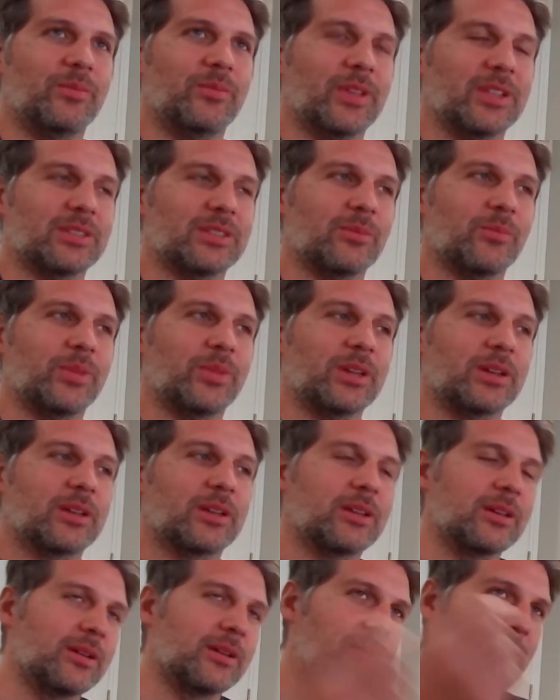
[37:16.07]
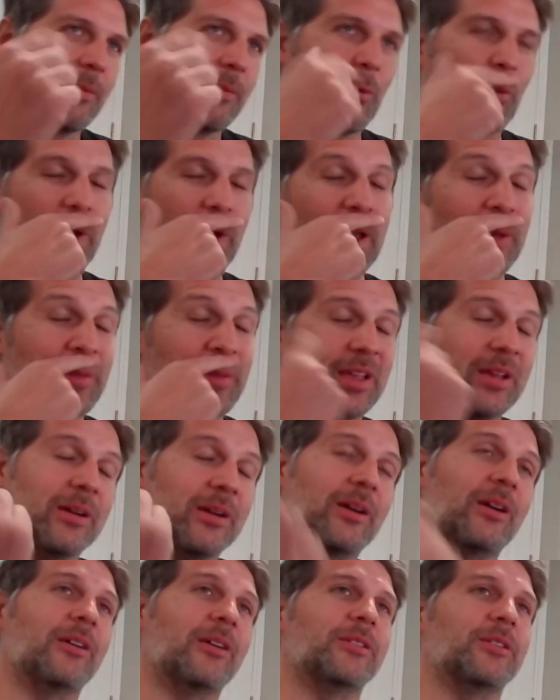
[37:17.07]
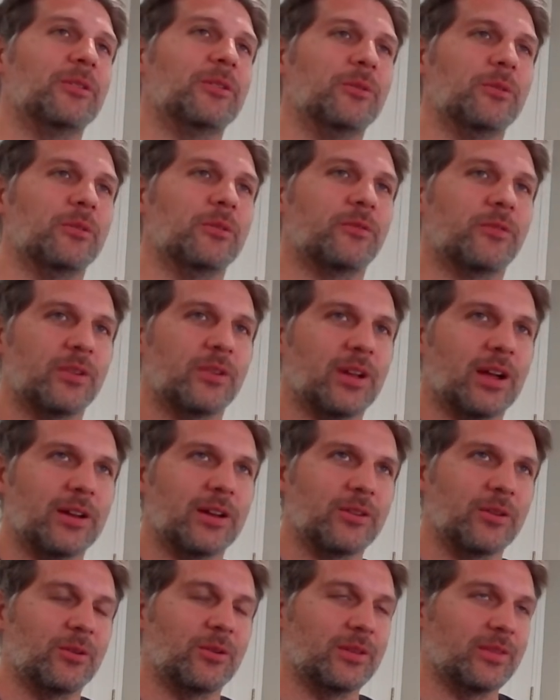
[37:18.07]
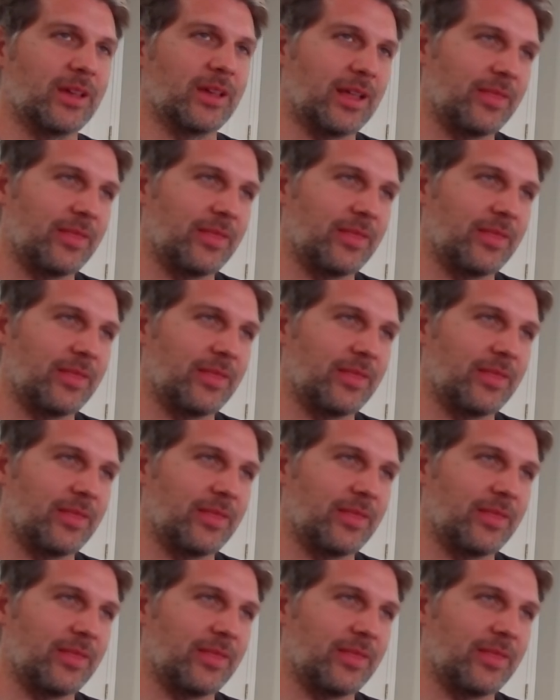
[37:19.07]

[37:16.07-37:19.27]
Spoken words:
big whammy on you for not knowing that.